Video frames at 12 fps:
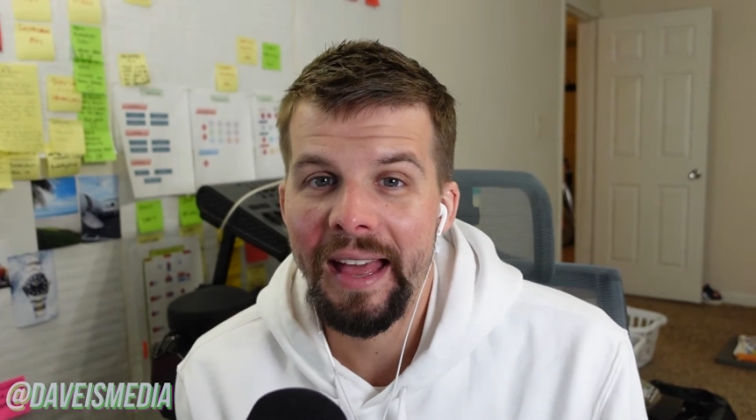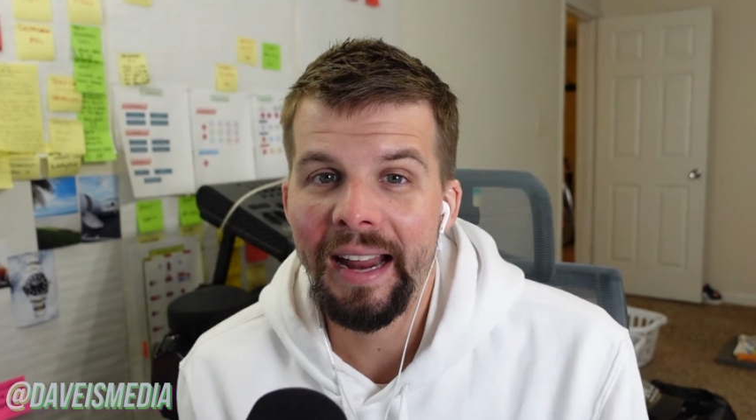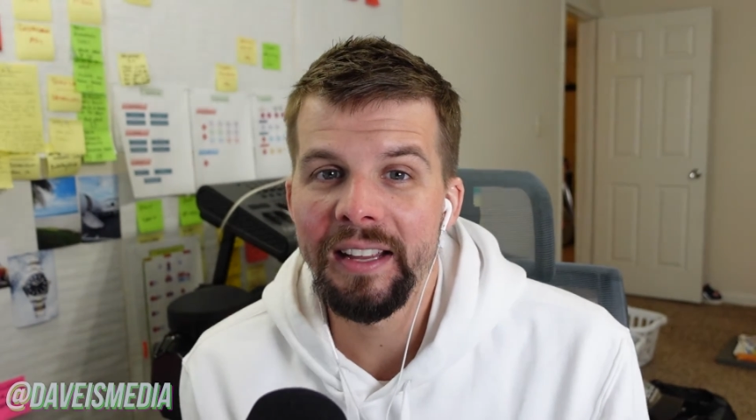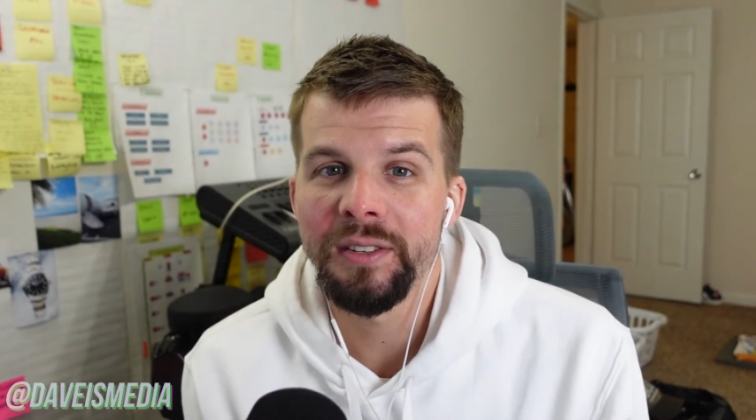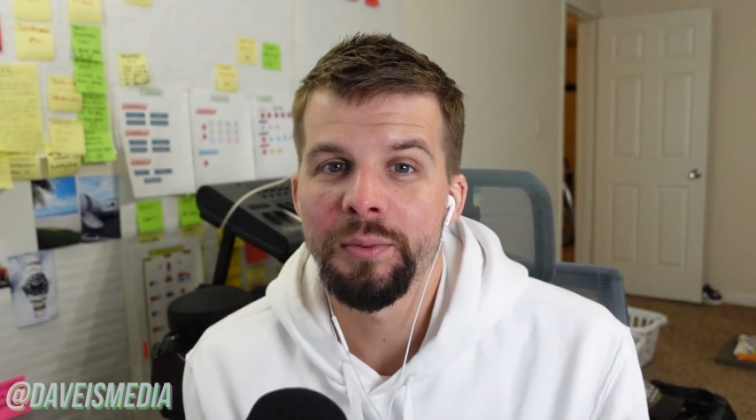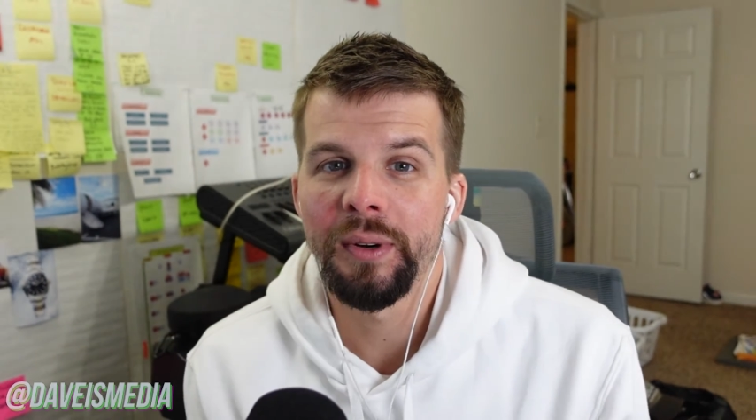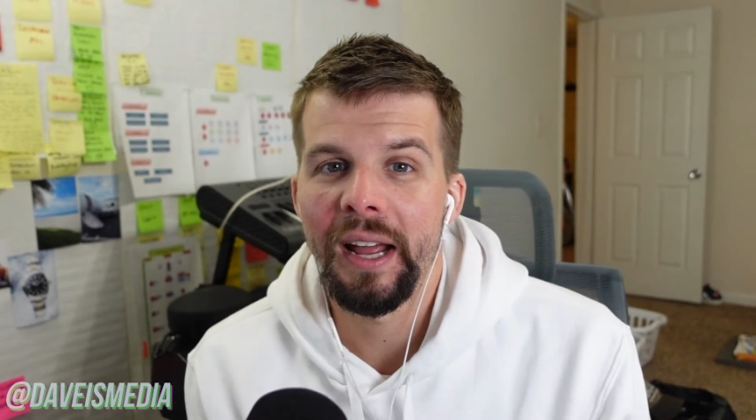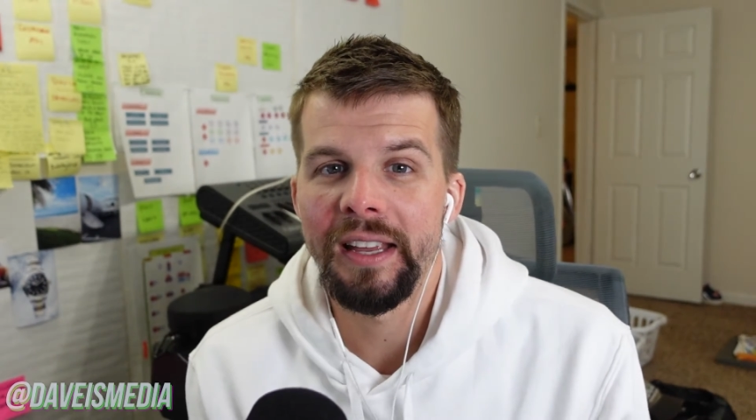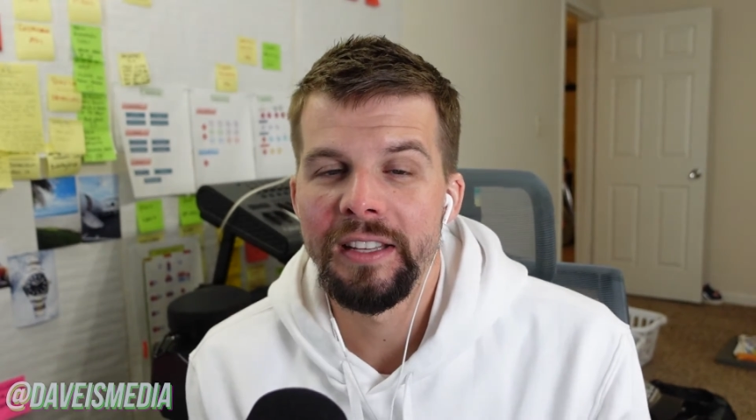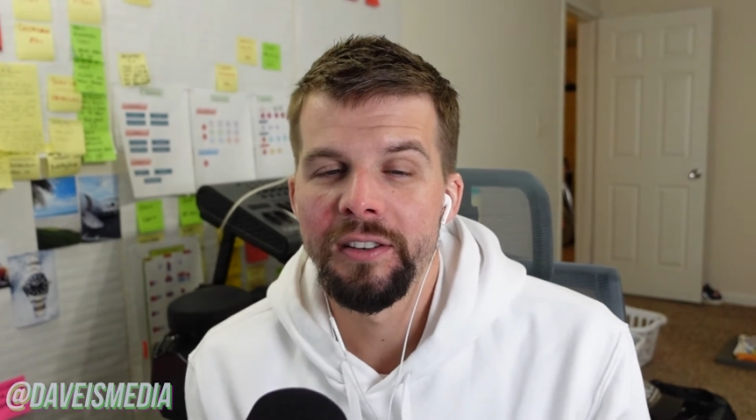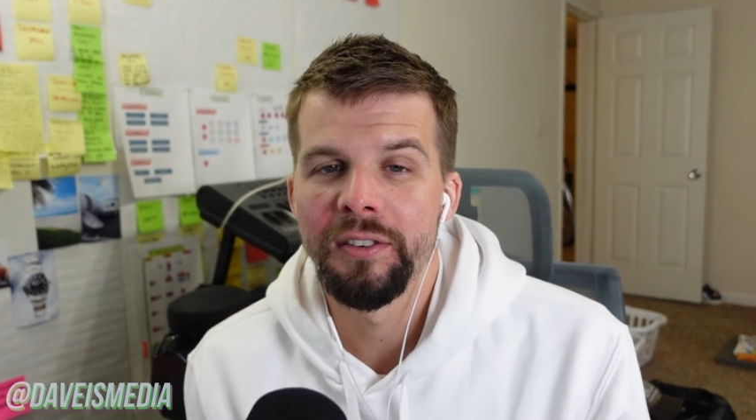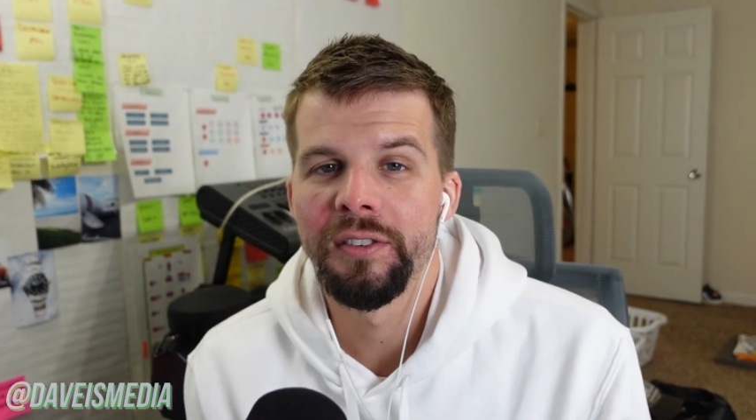that is what I
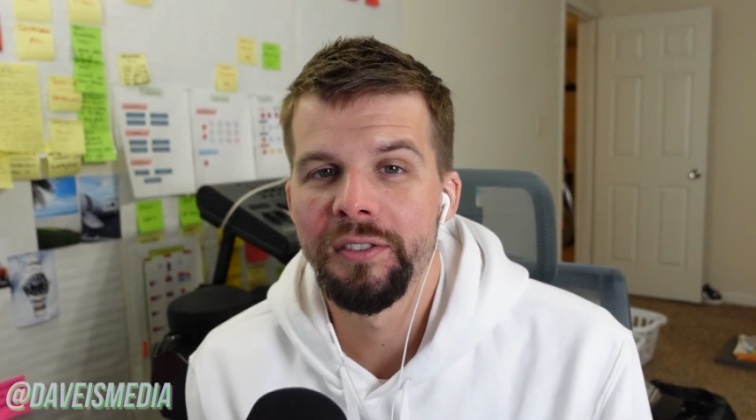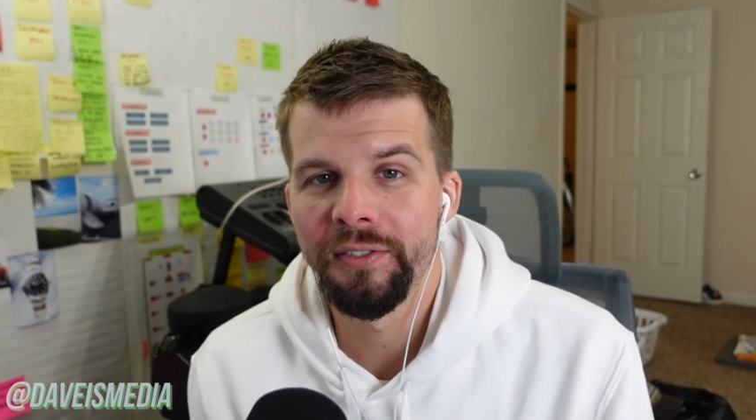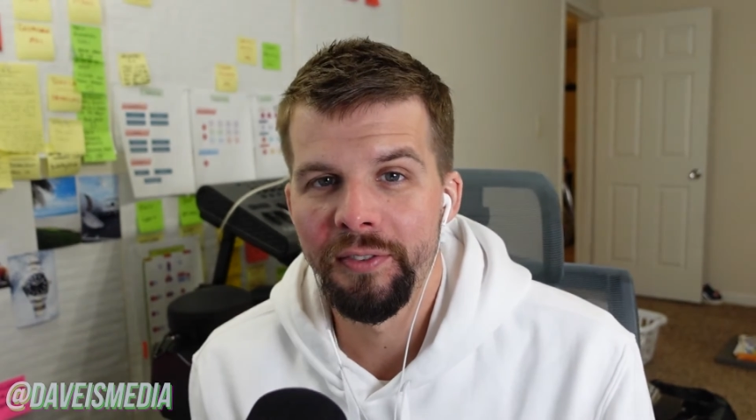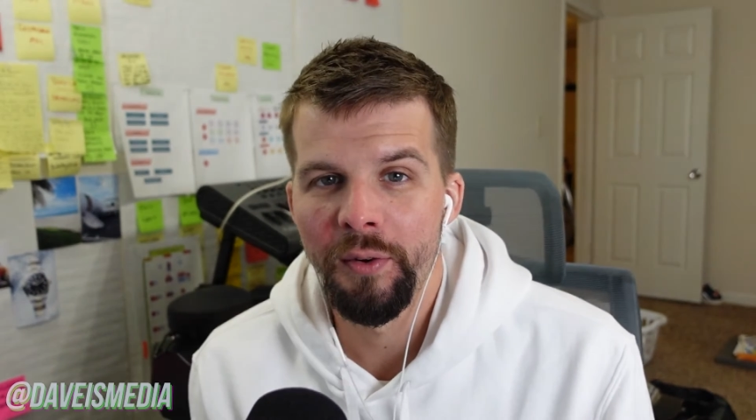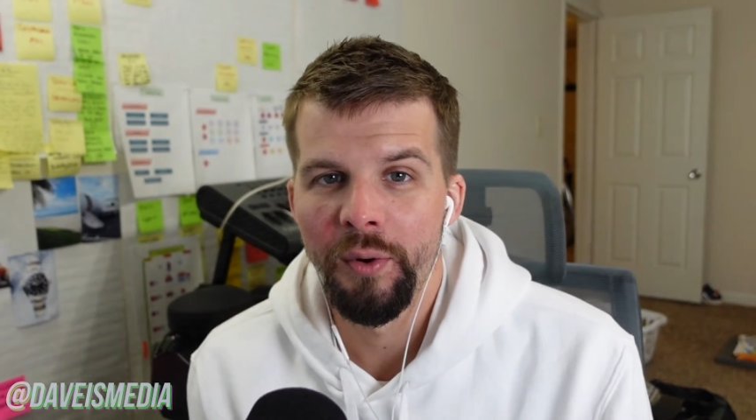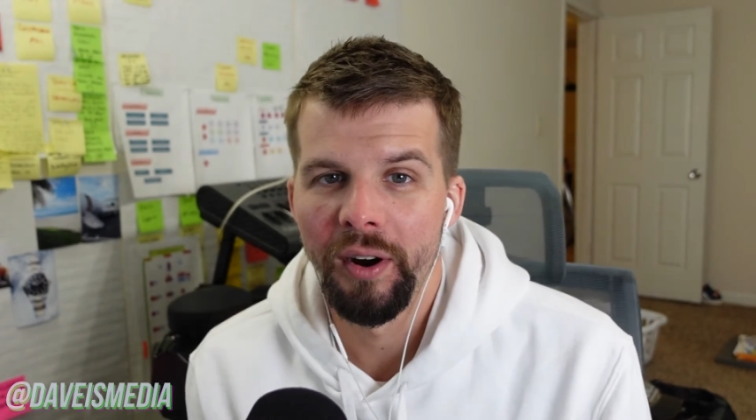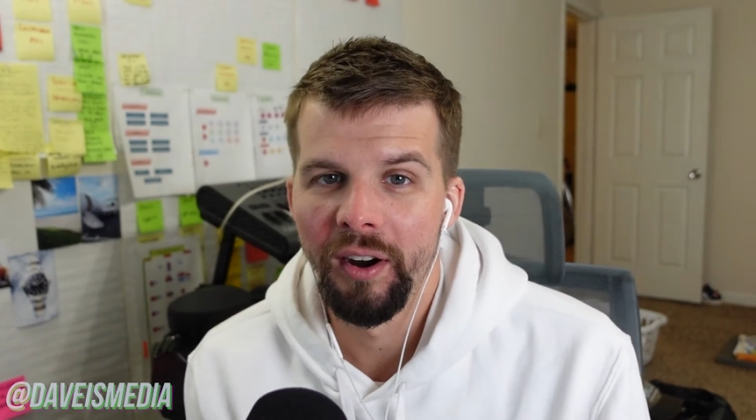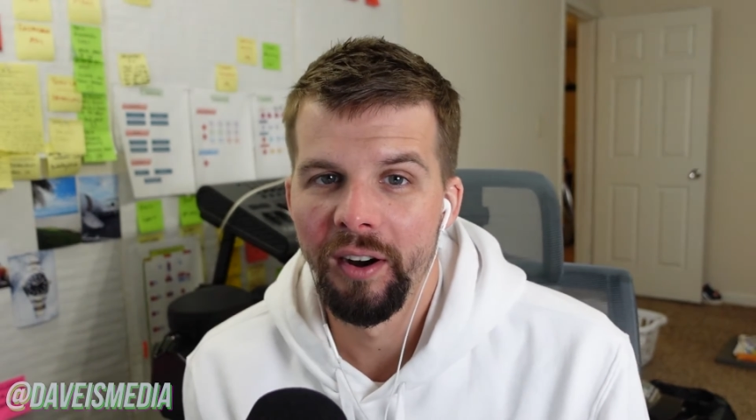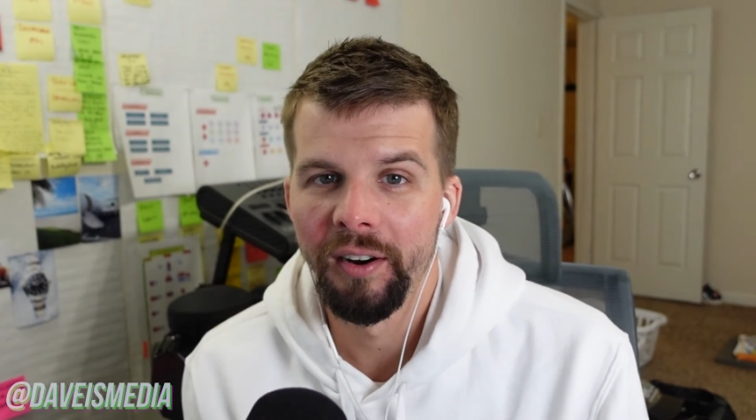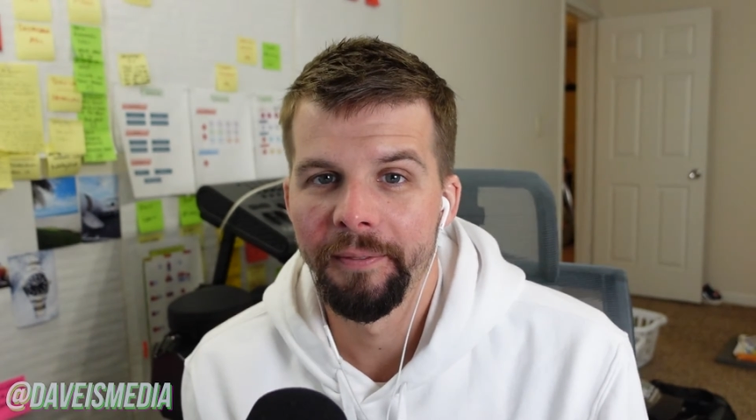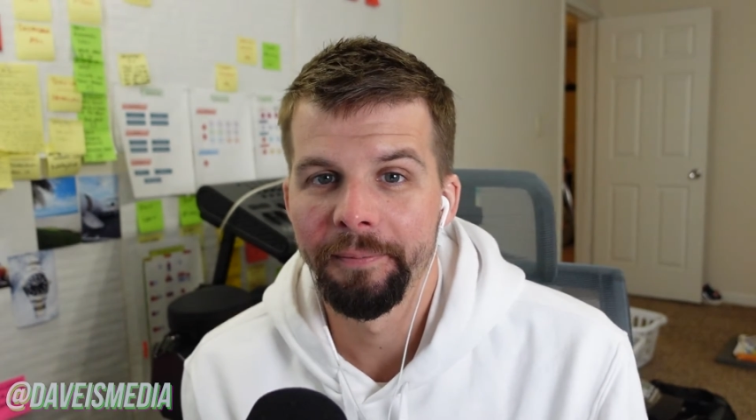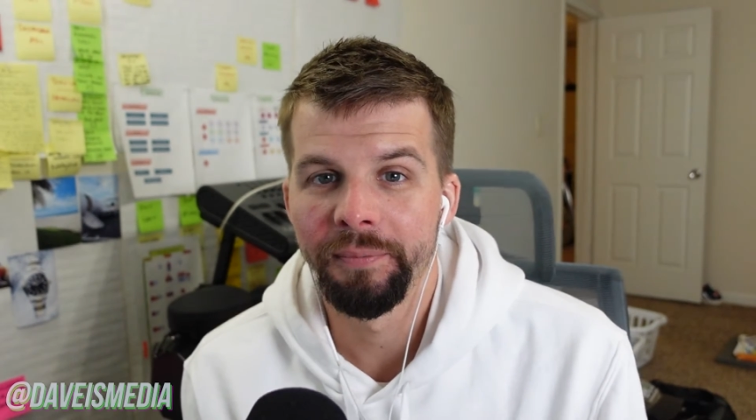use for